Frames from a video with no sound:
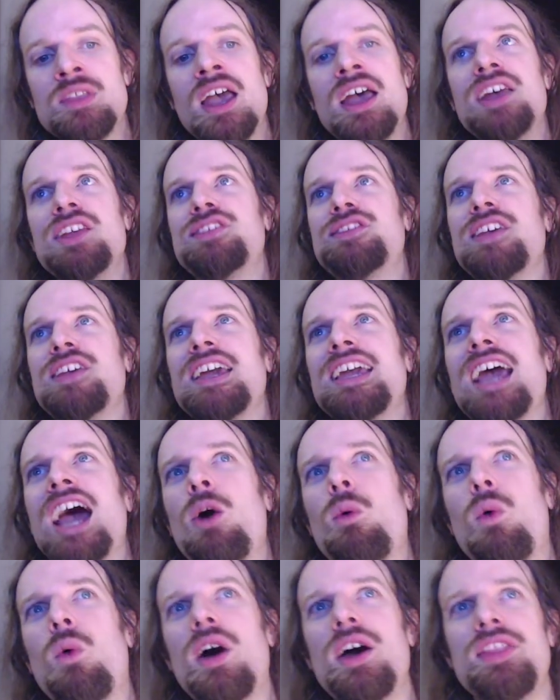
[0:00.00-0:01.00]
Say I
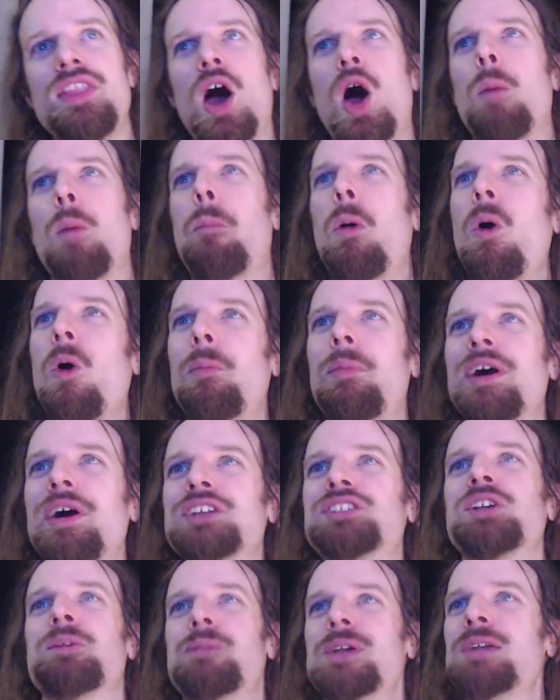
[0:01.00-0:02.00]
want a whole
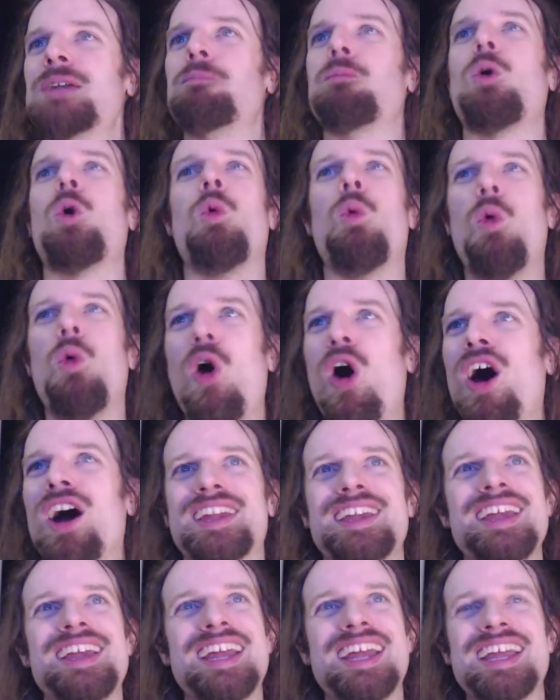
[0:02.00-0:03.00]
bunch of people
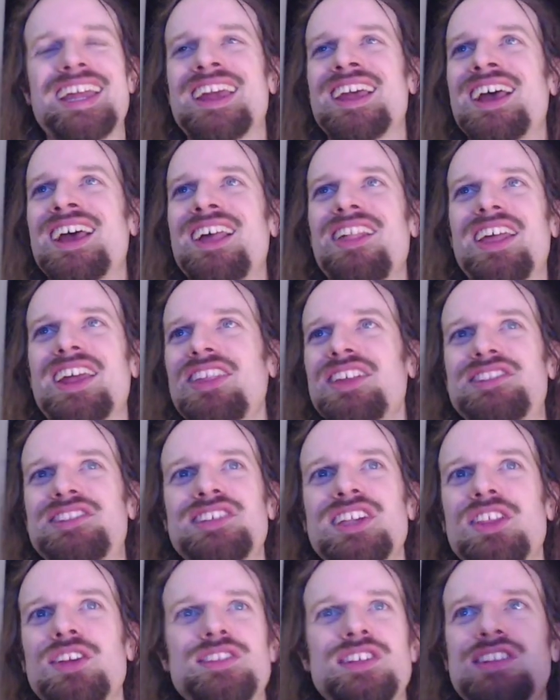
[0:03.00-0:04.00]
walking. Like let's
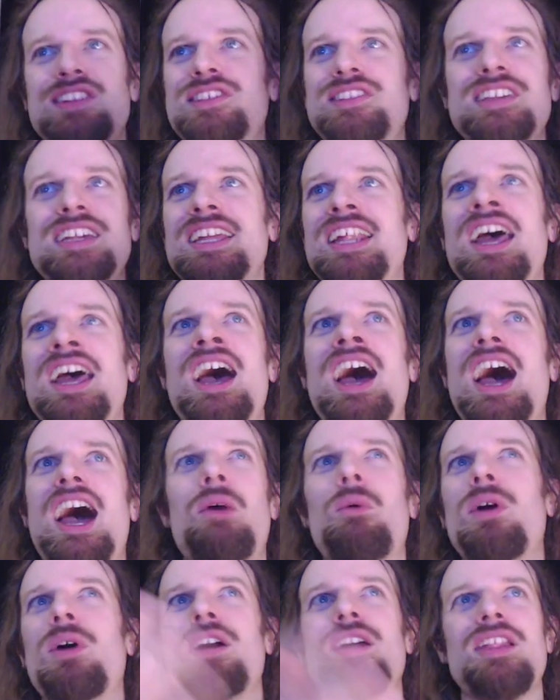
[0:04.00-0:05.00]
say there's a scene, I
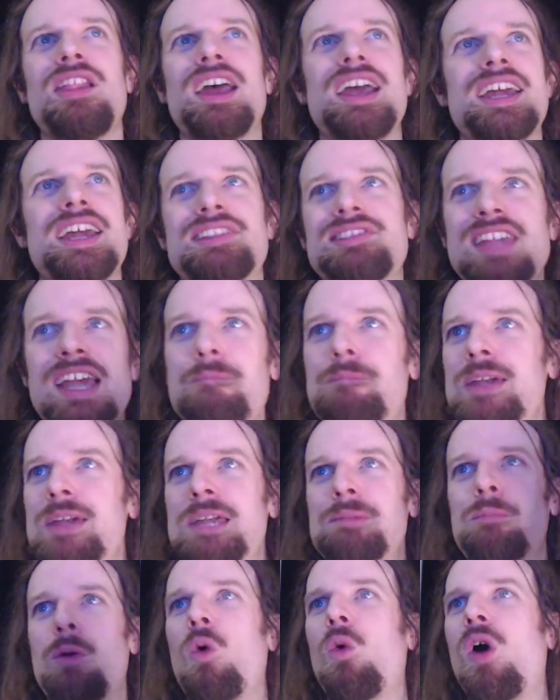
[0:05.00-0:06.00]
want like 10
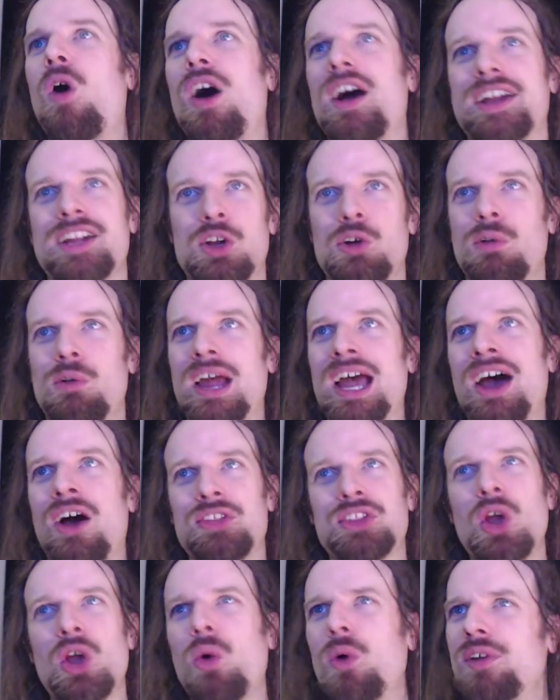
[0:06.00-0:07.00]
people walking
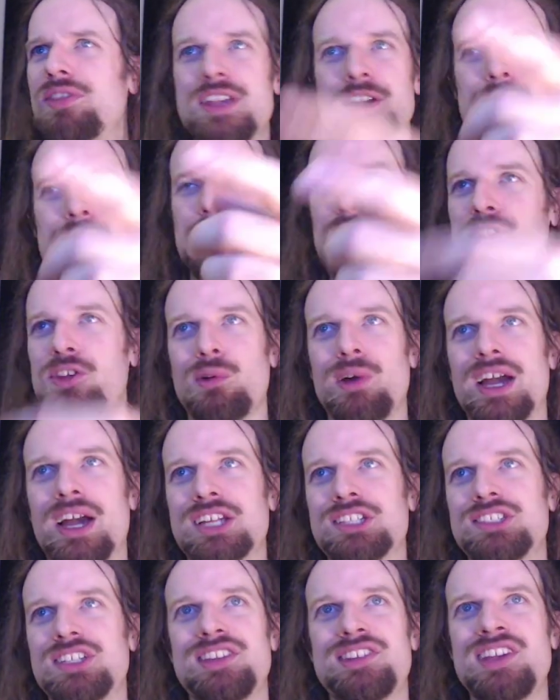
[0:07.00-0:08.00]
around, going different
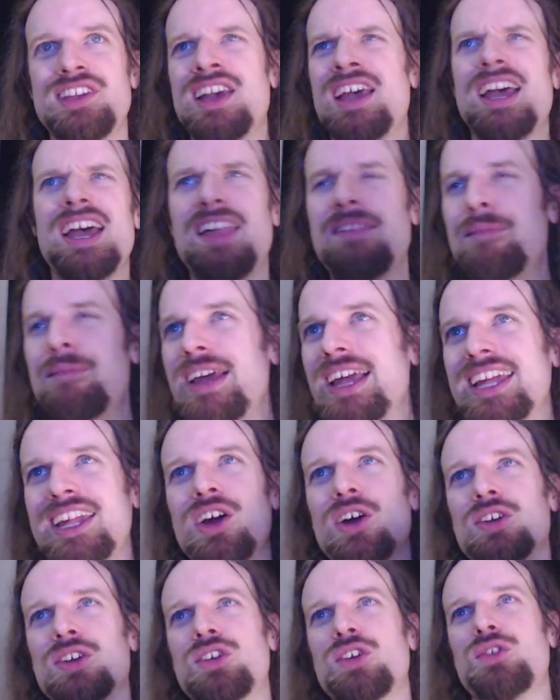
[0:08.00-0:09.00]
directions, and the main
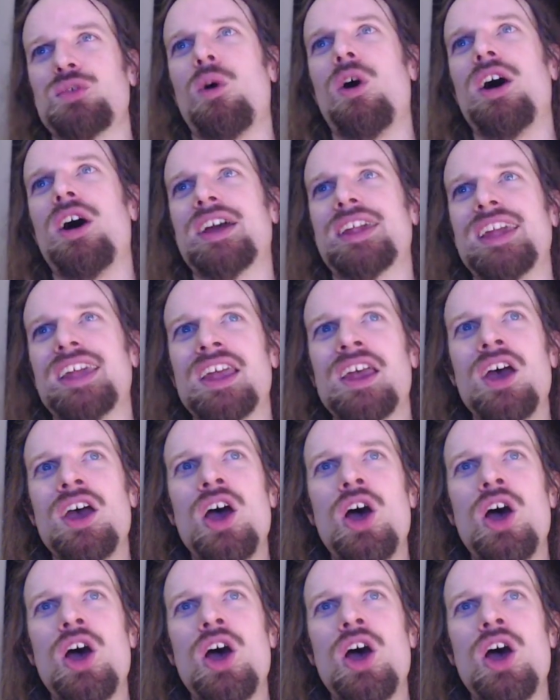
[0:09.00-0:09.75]
character's walking.